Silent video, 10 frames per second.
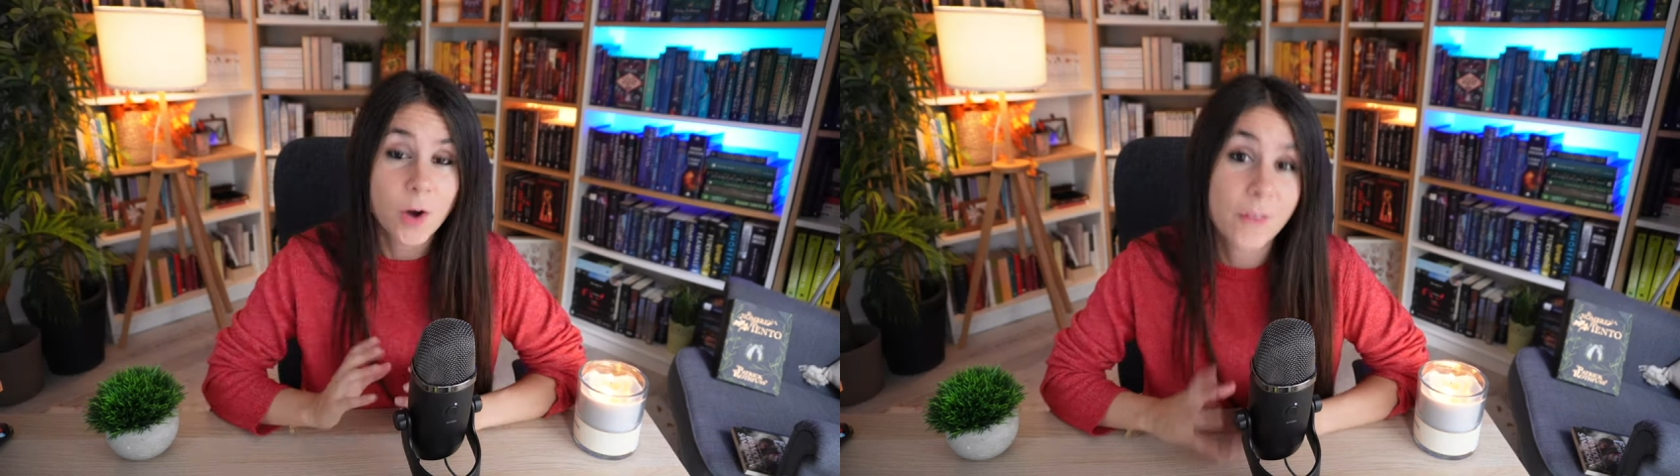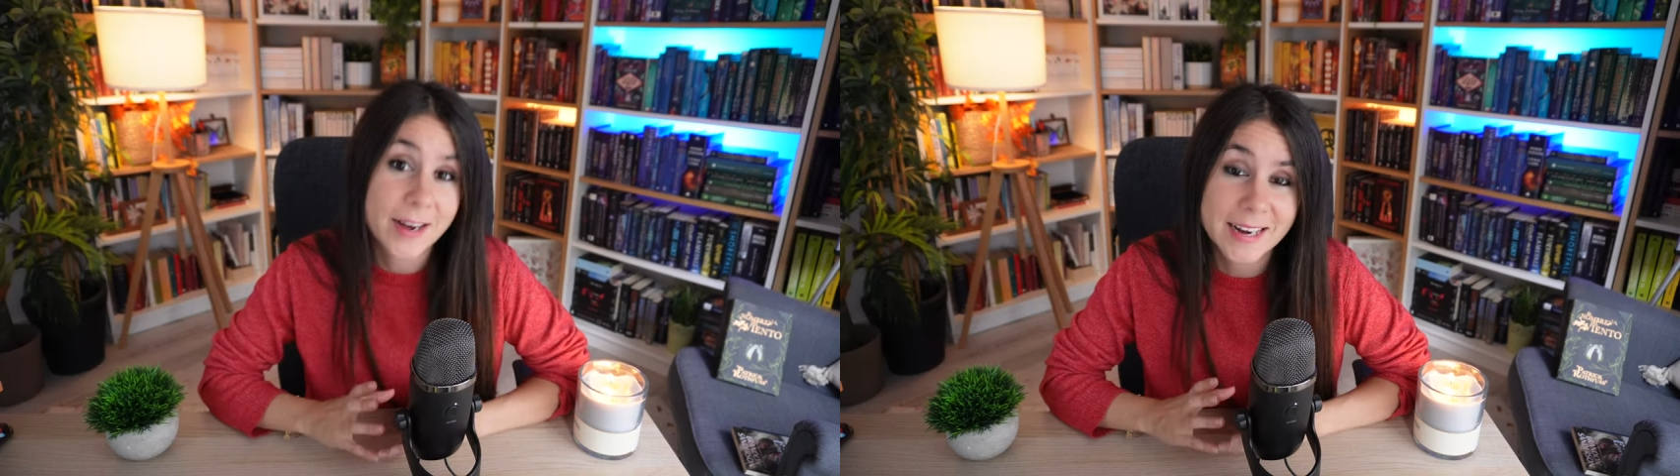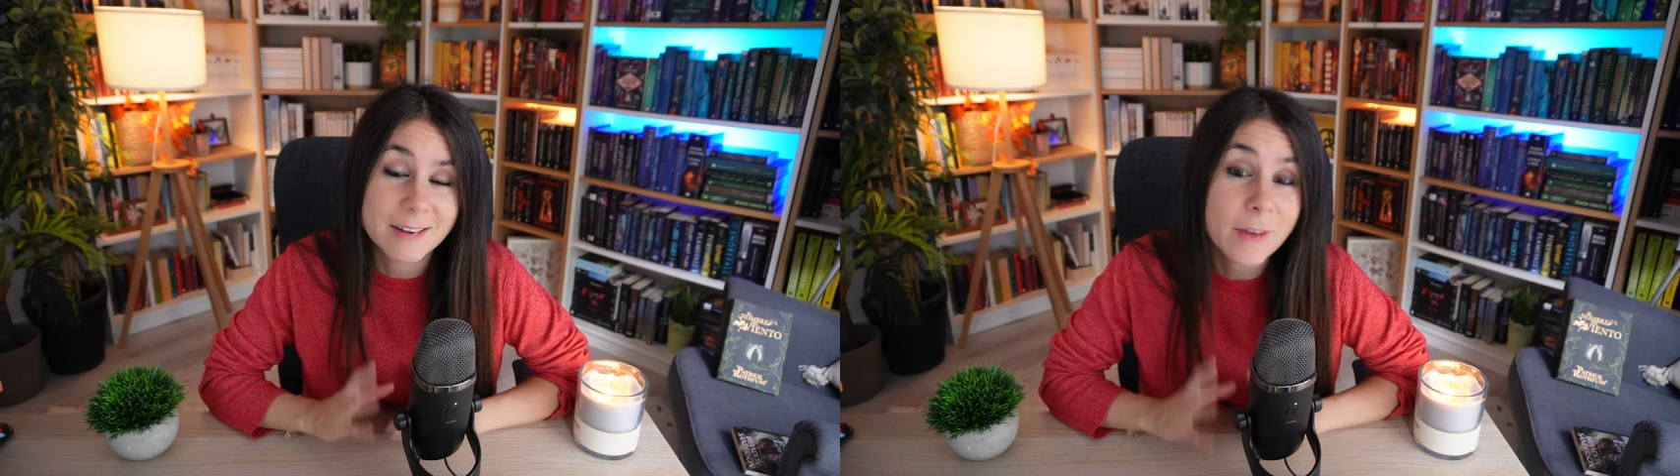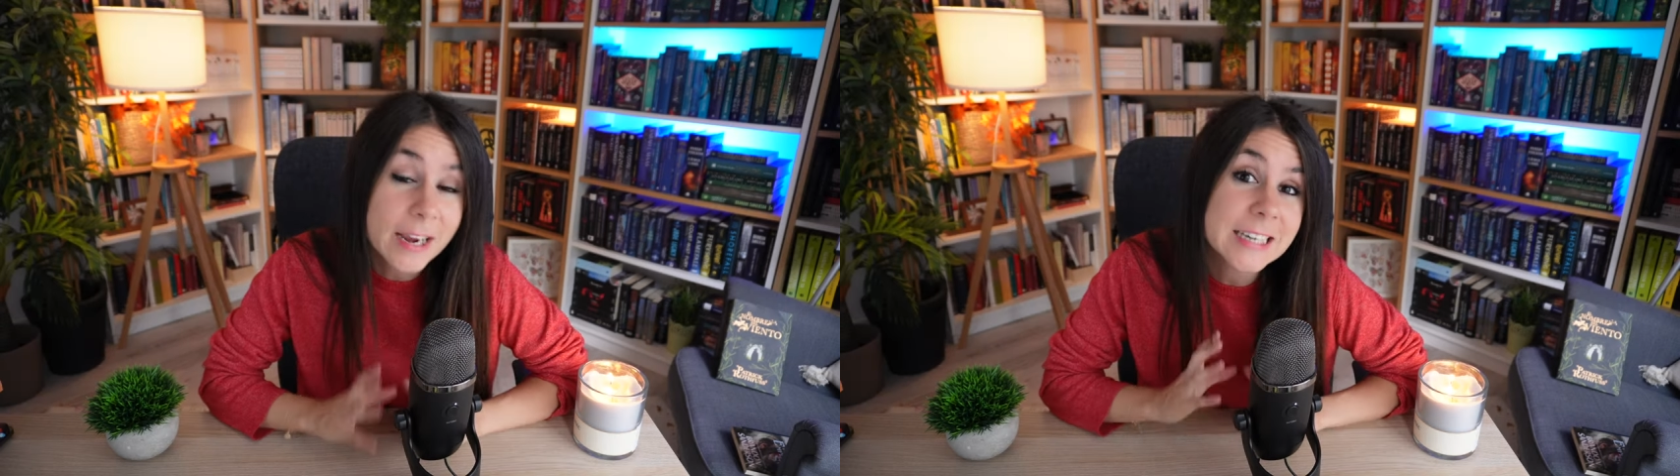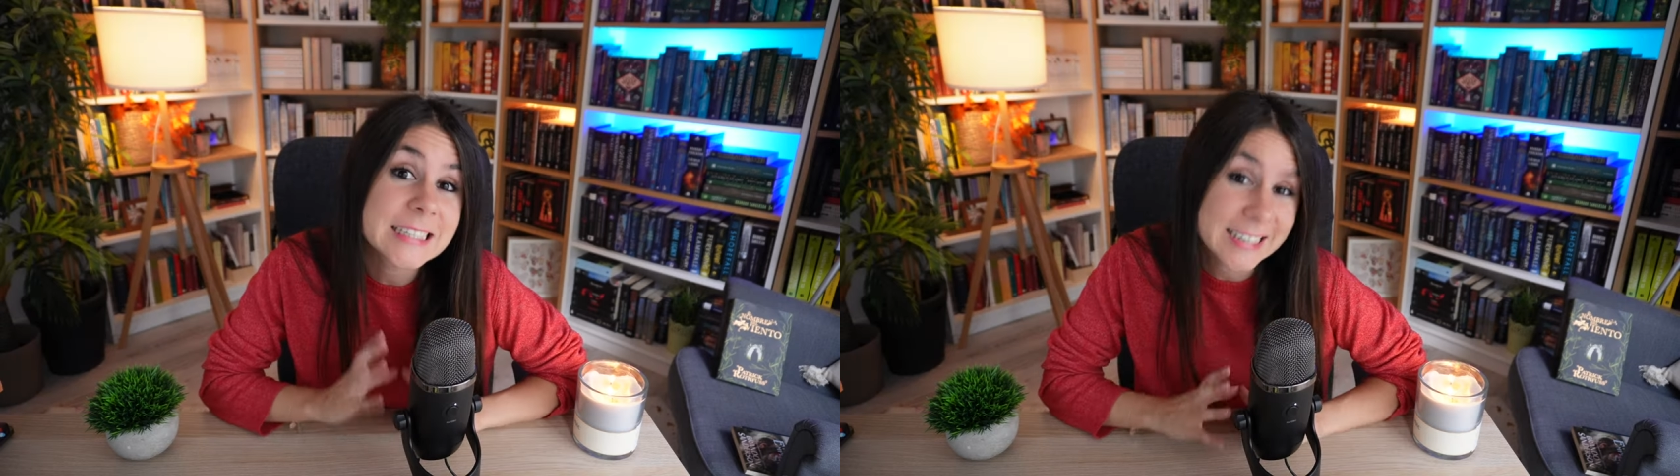All right, and we
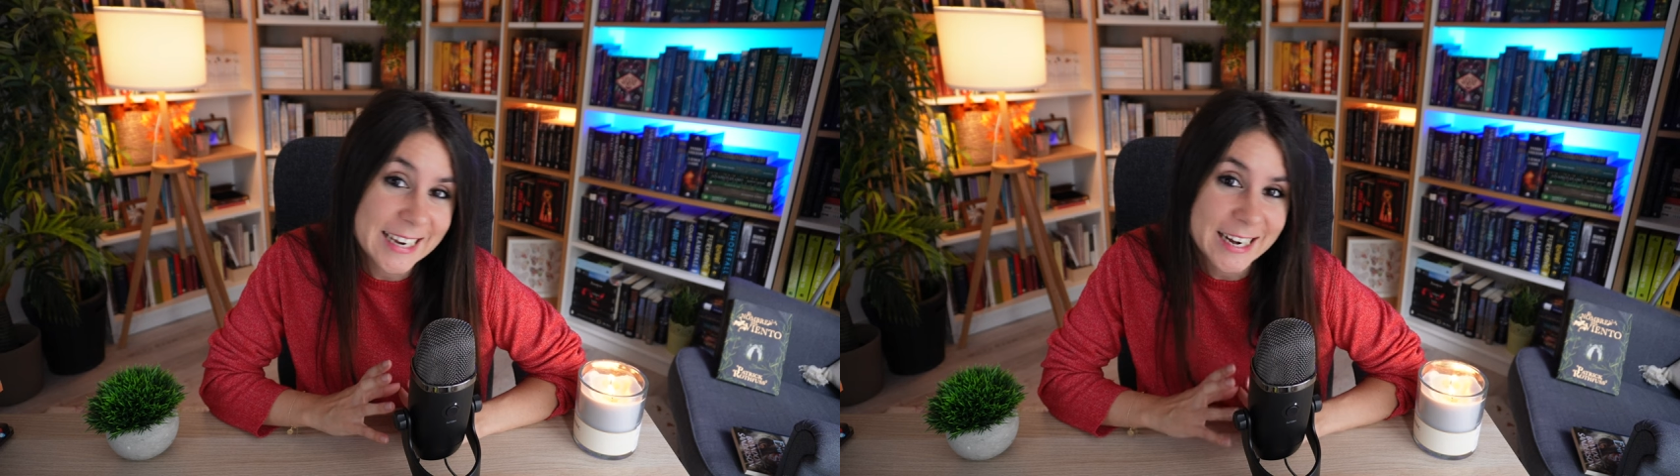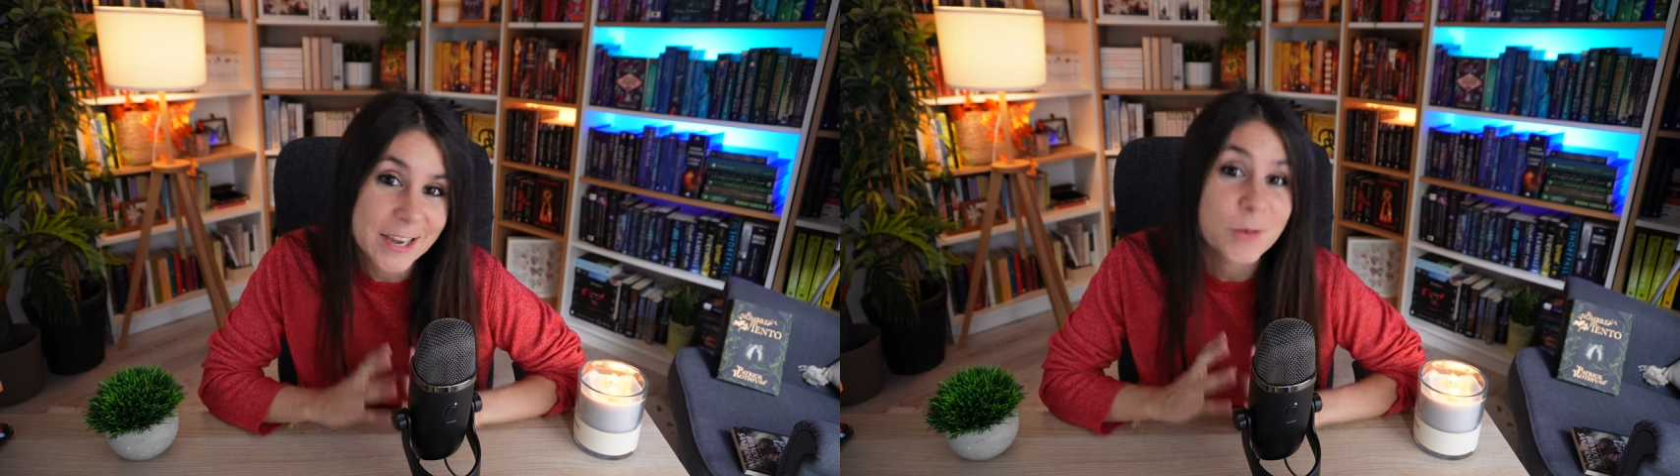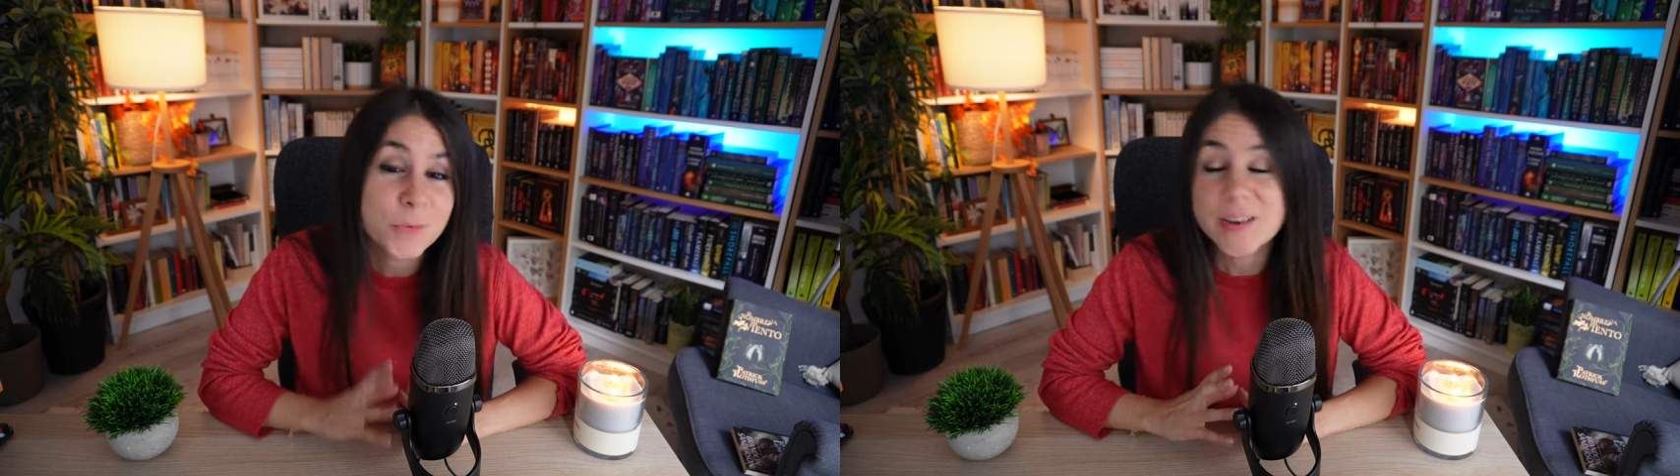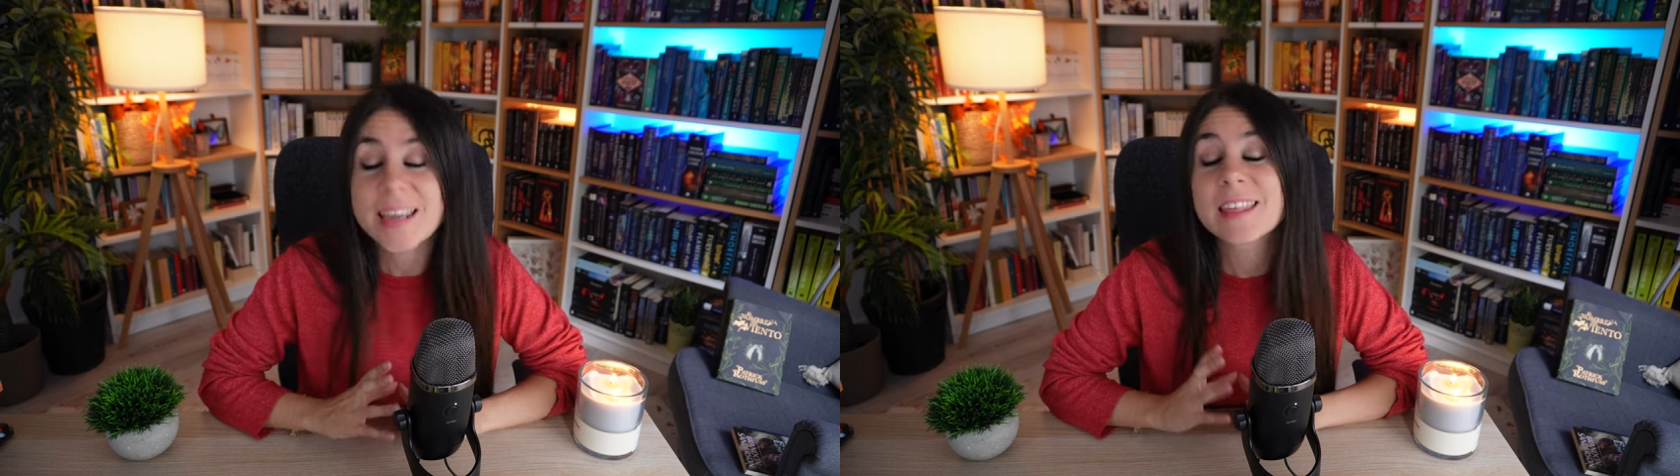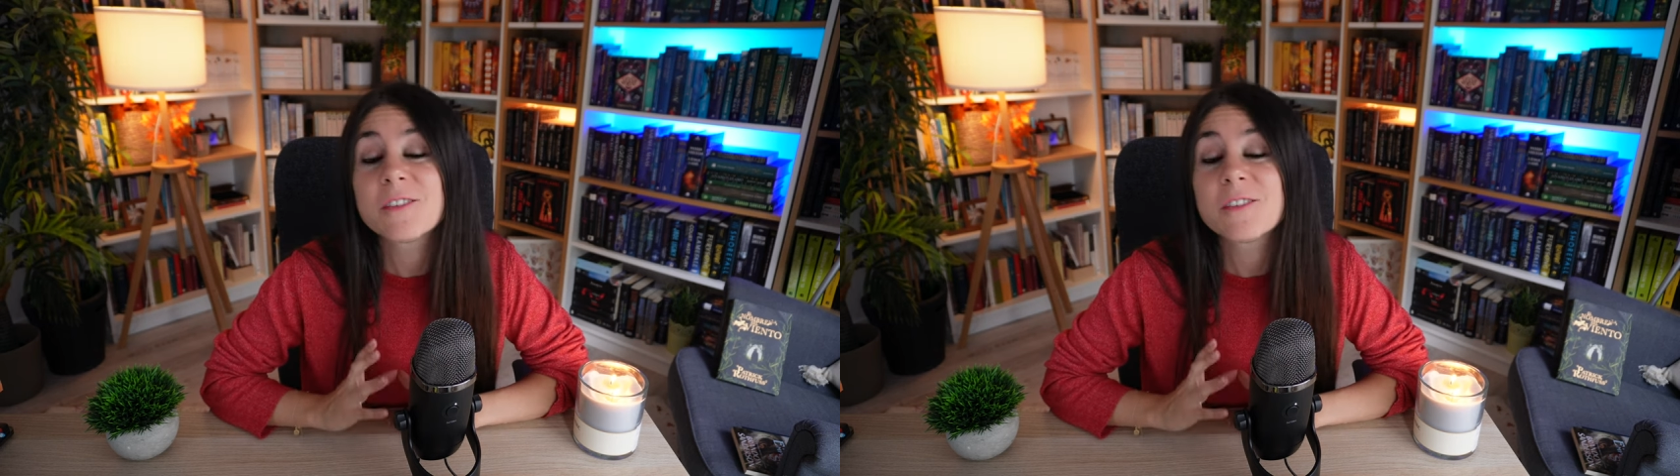continue with